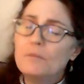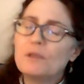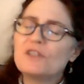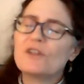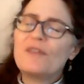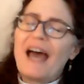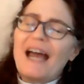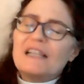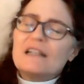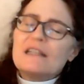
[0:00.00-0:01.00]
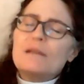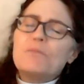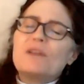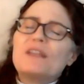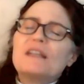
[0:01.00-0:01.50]
but so that deep
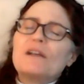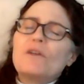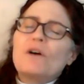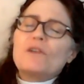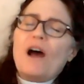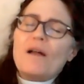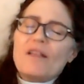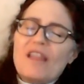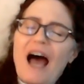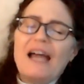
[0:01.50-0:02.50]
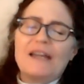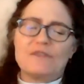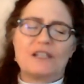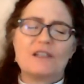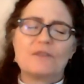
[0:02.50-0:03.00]
within their own
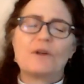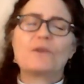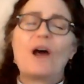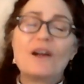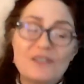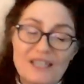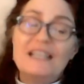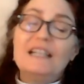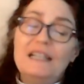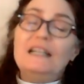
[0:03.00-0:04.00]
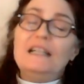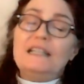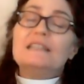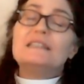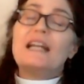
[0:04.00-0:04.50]
lives and in their own hearts,
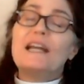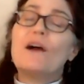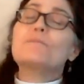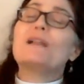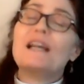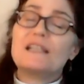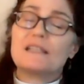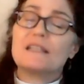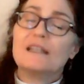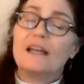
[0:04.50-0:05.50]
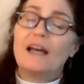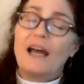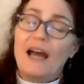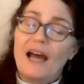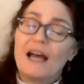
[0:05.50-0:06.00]
that they are blessed
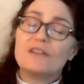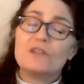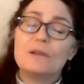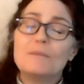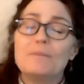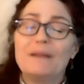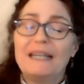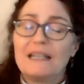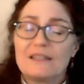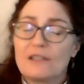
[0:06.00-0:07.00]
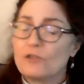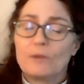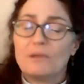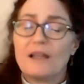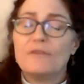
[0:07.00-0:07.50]
as human beings, as your
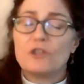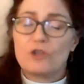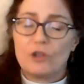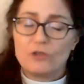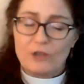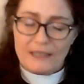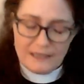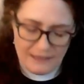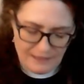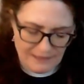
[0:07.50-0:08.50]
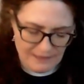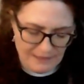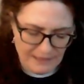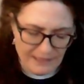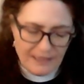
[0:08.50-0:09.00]
beloved children,
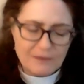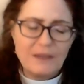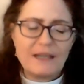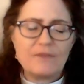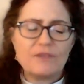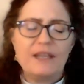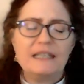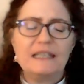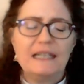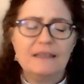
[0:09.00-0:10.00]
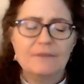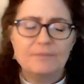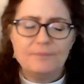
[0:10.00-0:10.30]
and whatever they need.